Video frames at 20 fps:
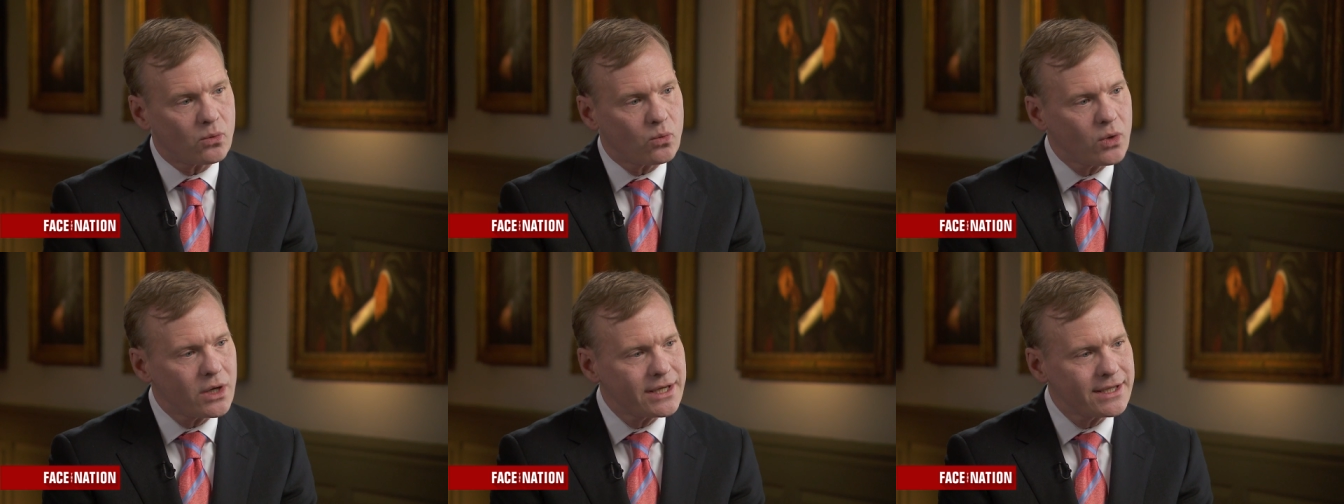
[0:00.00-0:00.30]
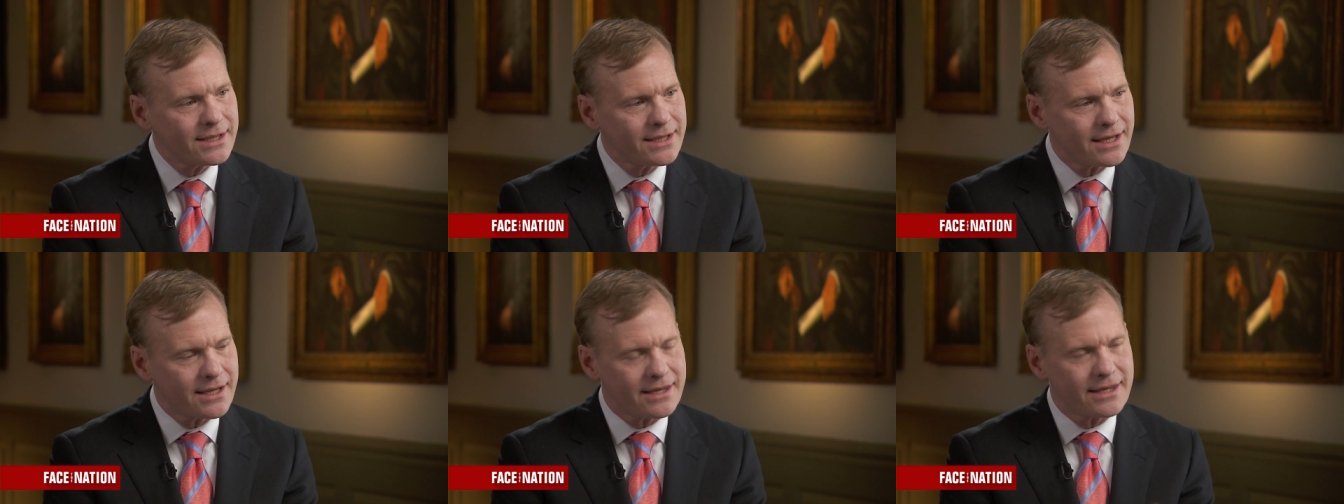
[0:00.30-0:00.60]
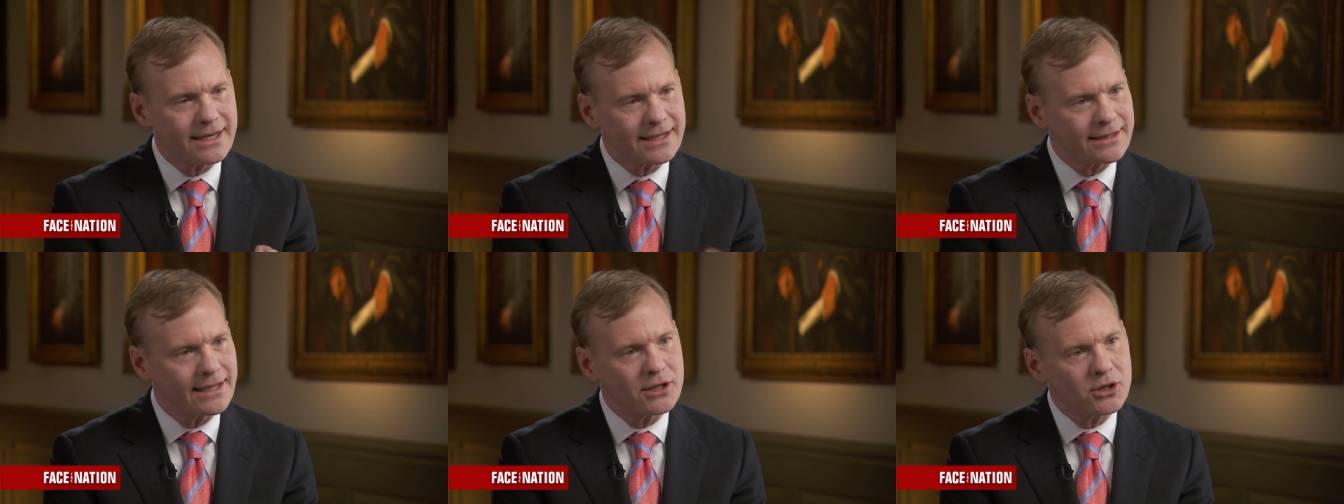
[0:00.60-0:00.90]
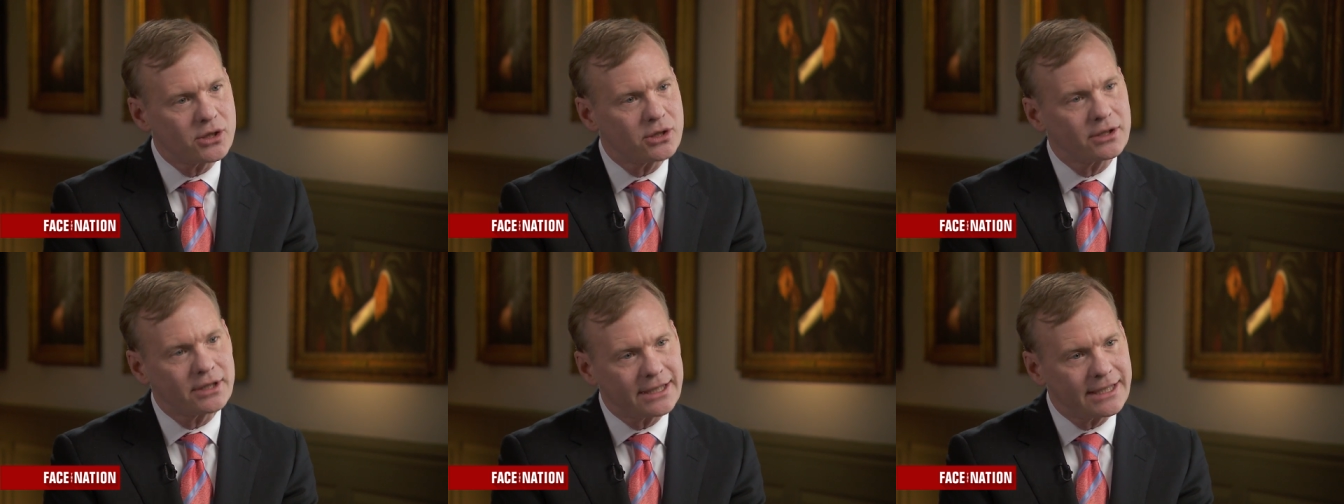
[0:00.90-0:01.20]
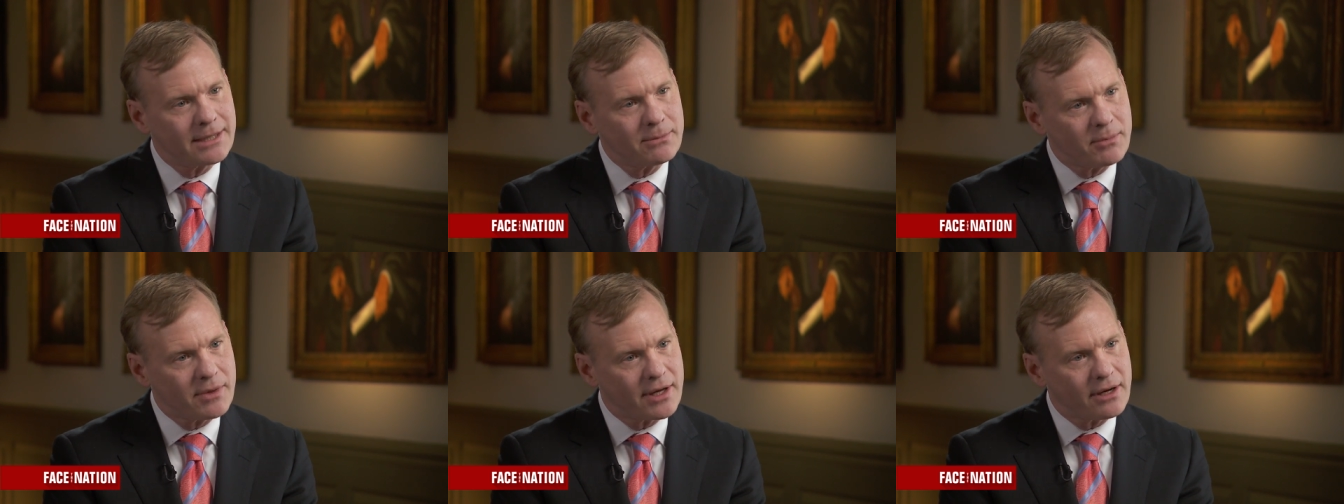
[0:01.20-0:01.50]
what is the thing they should
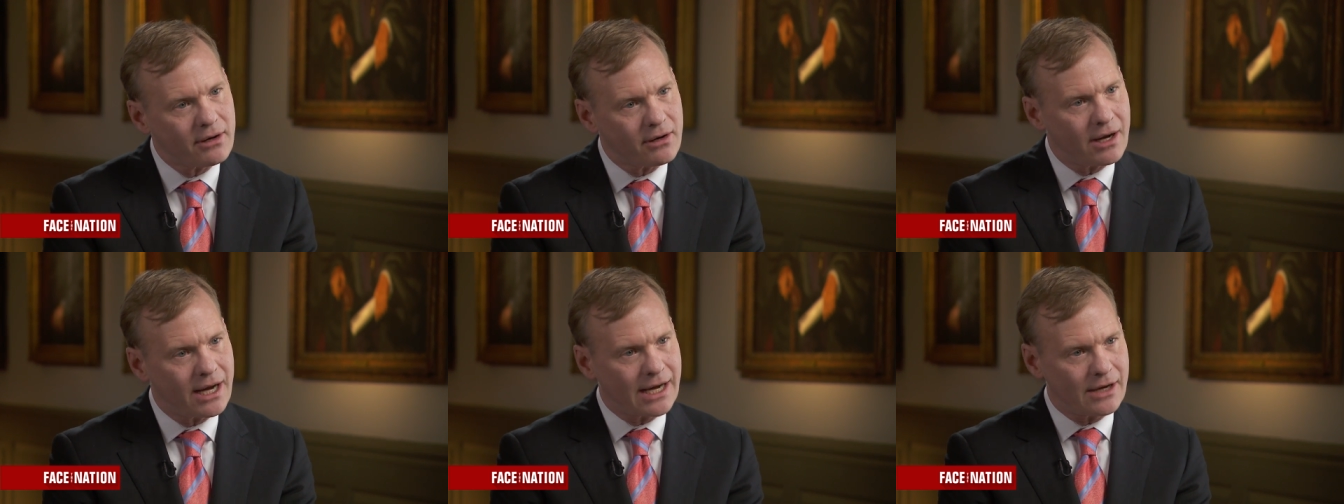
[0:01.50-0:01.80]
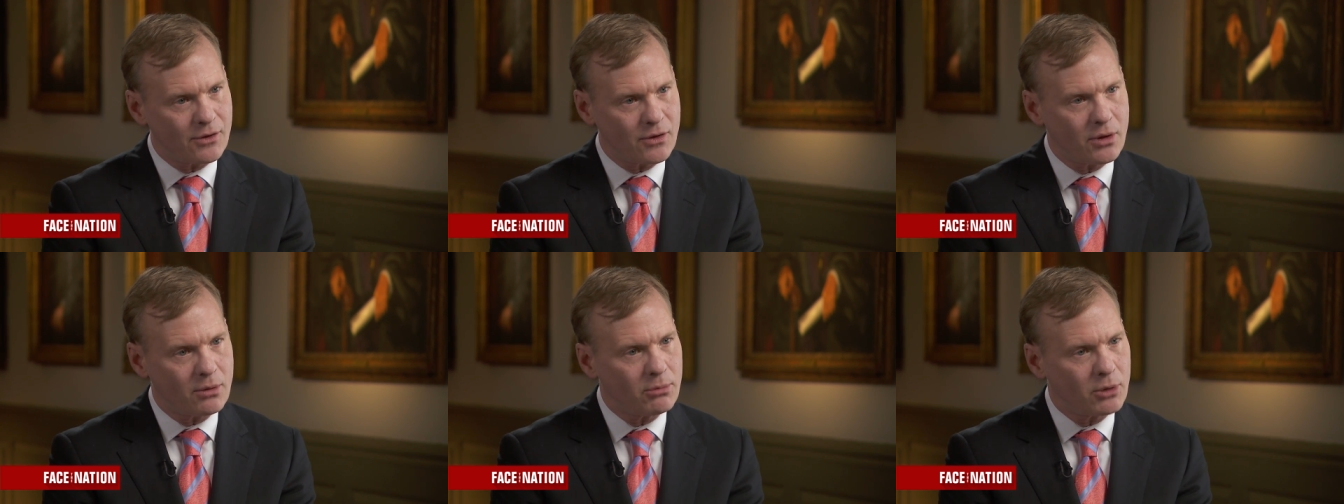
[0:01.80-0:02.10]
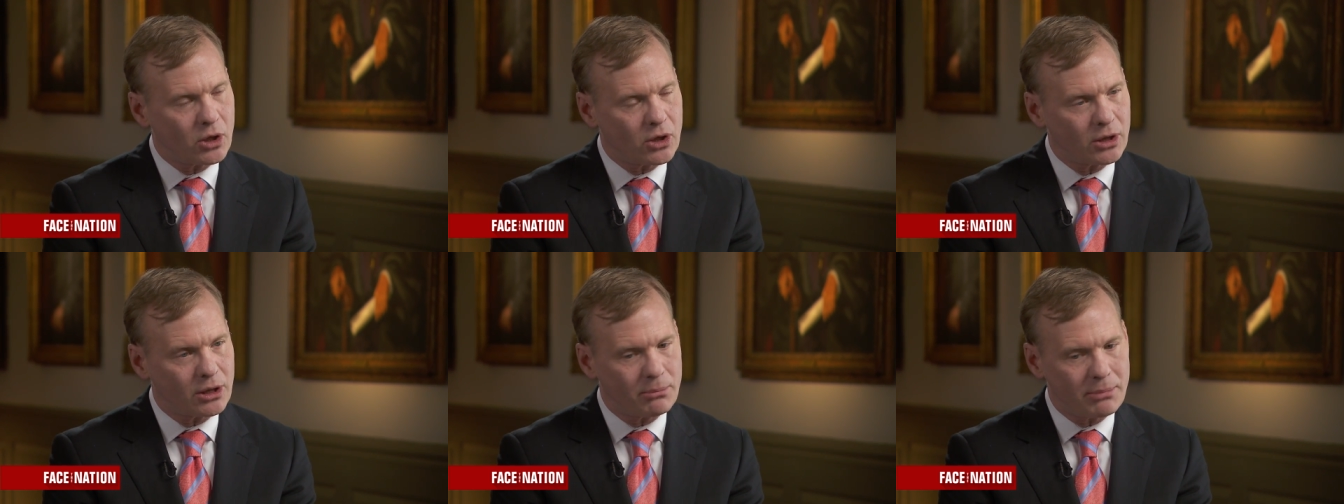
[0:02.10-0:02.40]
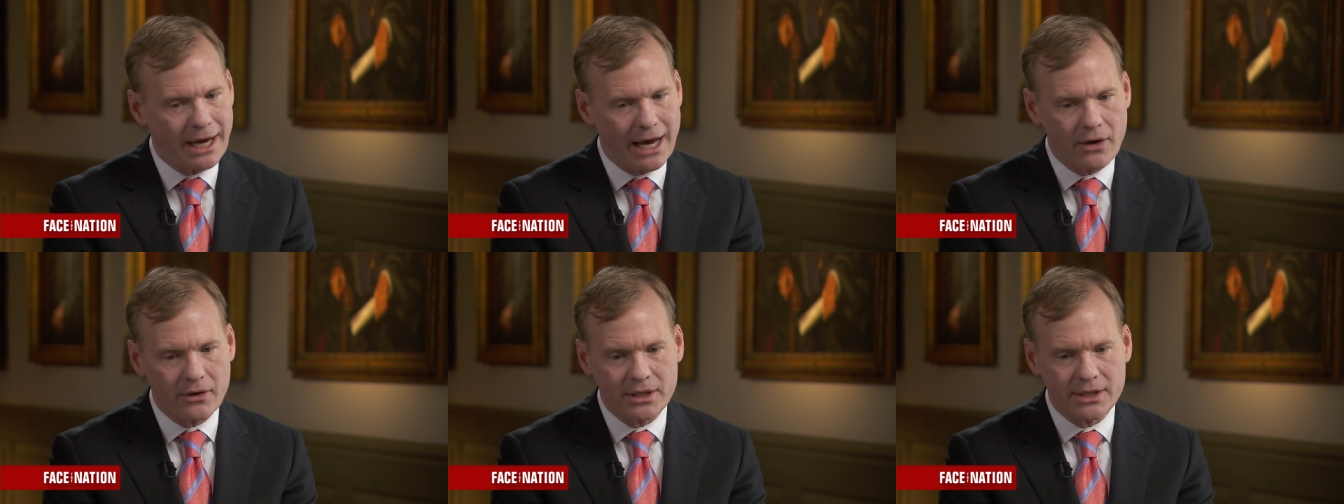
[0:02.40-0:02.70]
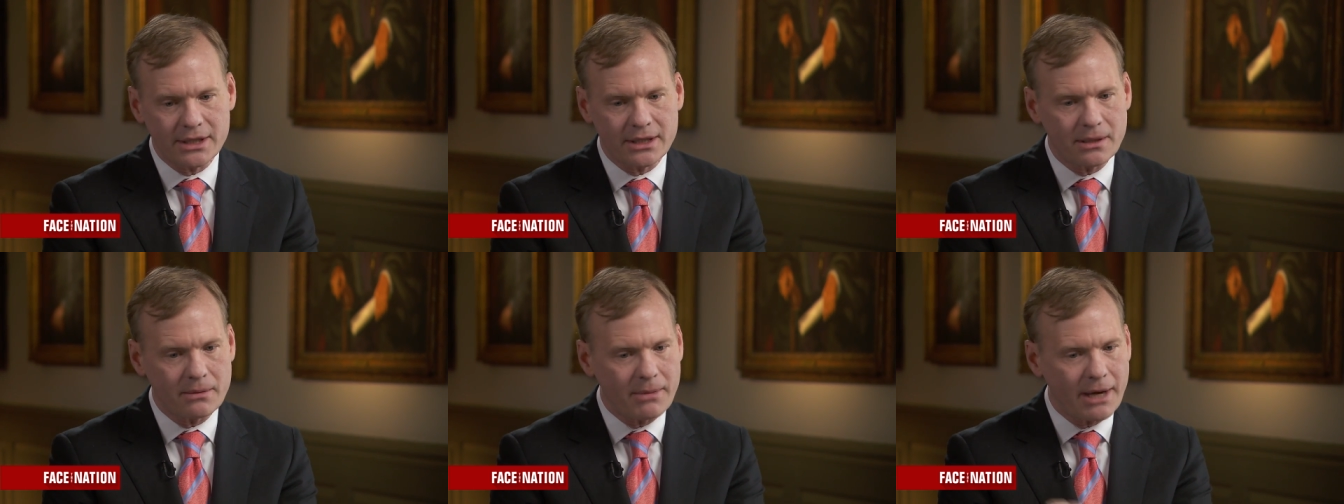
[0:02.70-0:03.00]
keep their eye on the ball about?
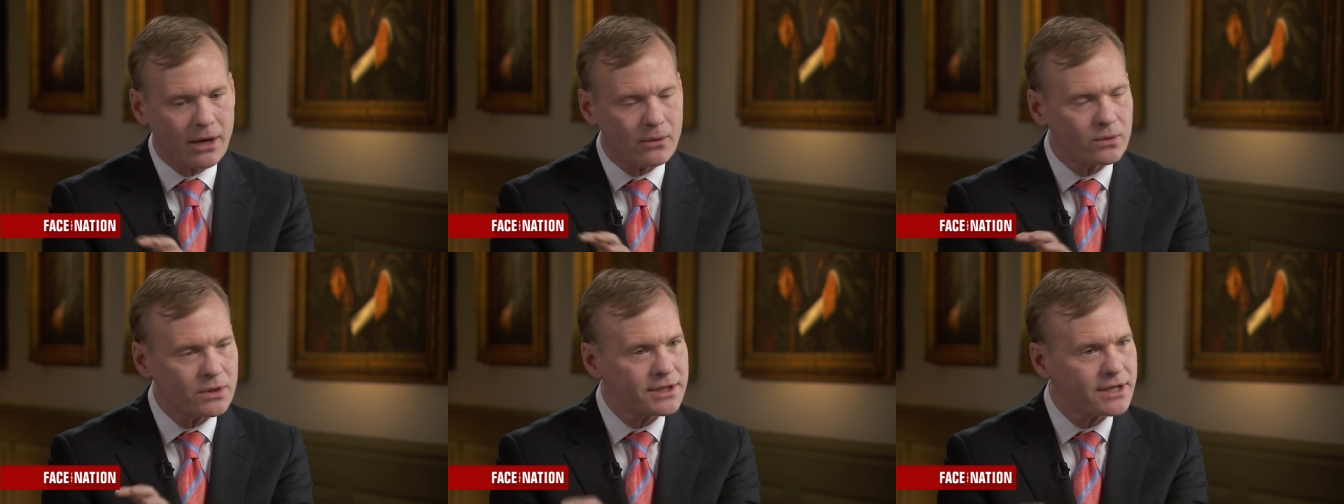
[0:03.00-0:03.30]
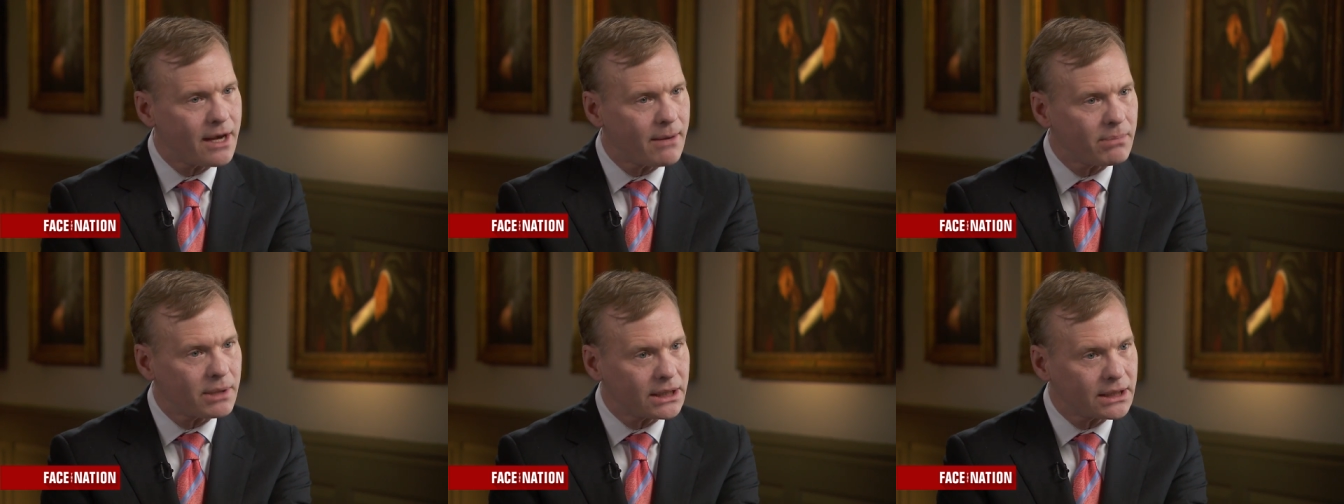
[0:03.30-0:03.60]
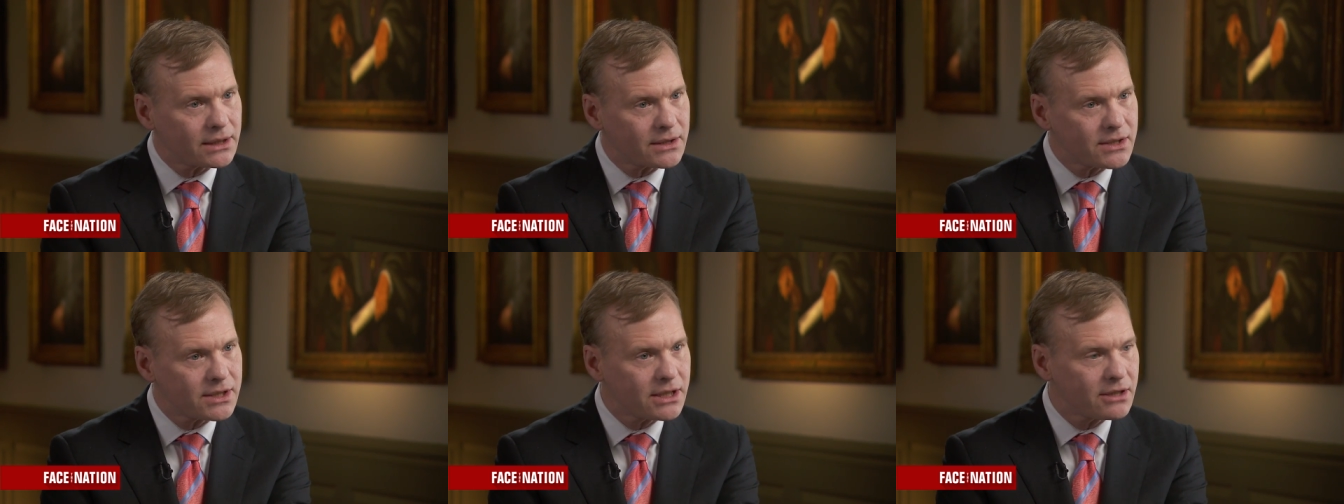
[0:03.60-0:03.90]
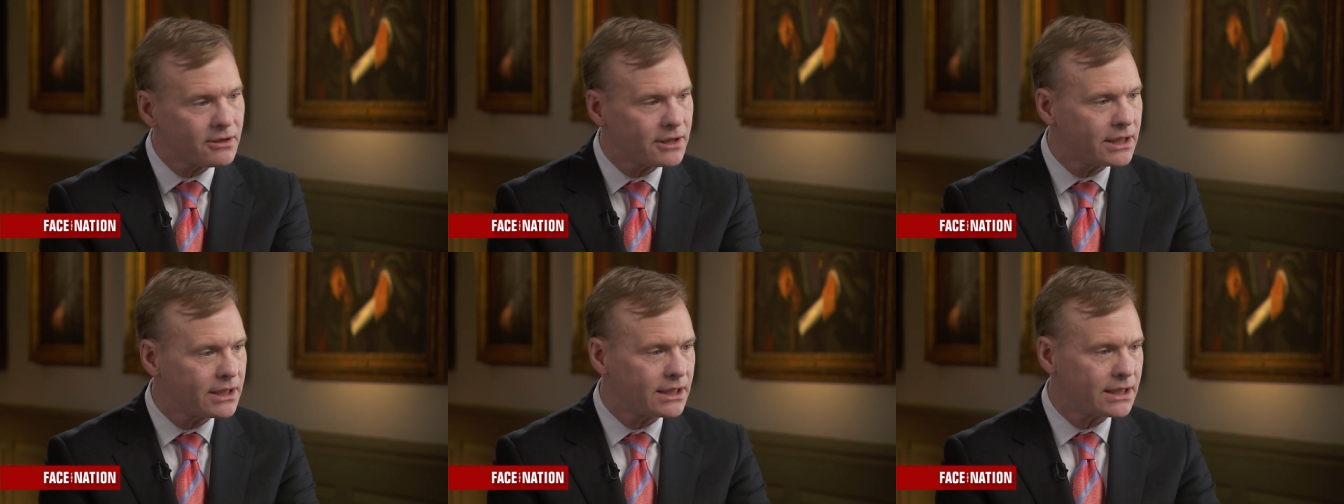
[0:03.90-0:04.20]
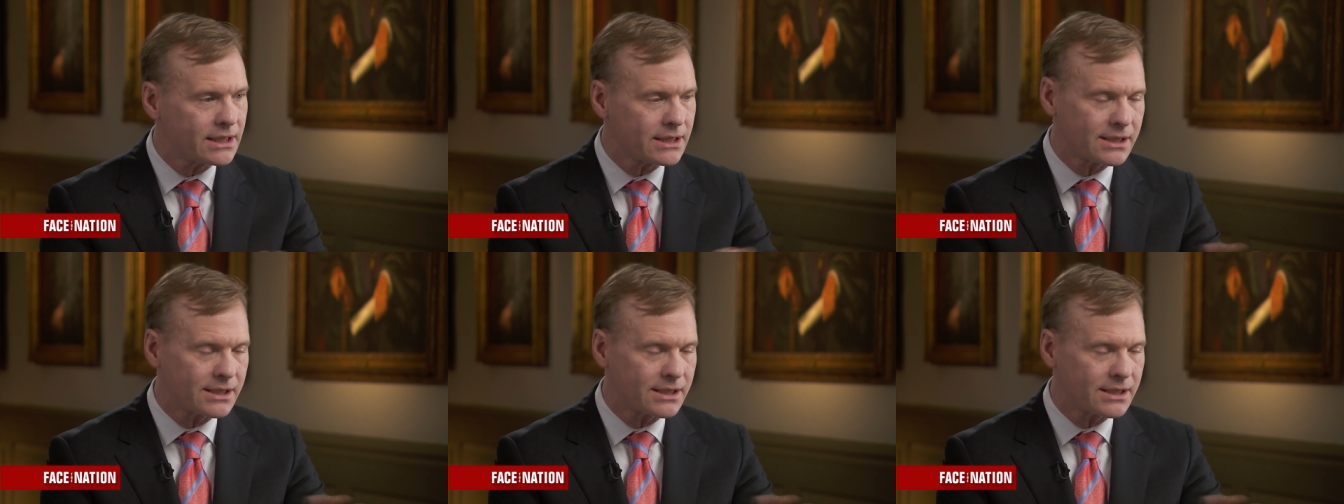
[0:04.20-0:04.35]
Is it about what's happening in Syria?